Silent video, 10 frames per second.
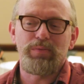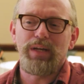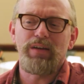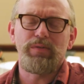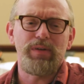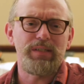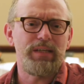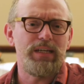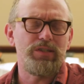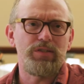We have
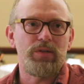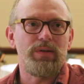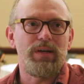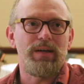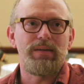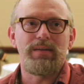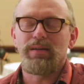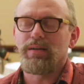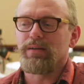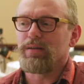investigations going on
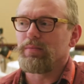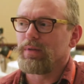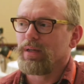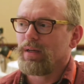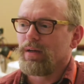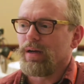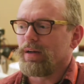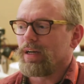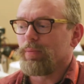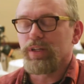
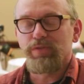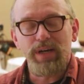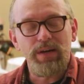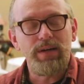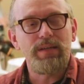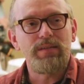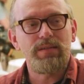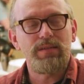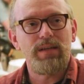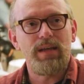a couple of different
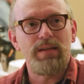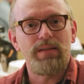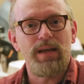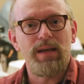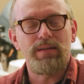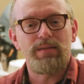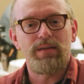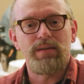areas that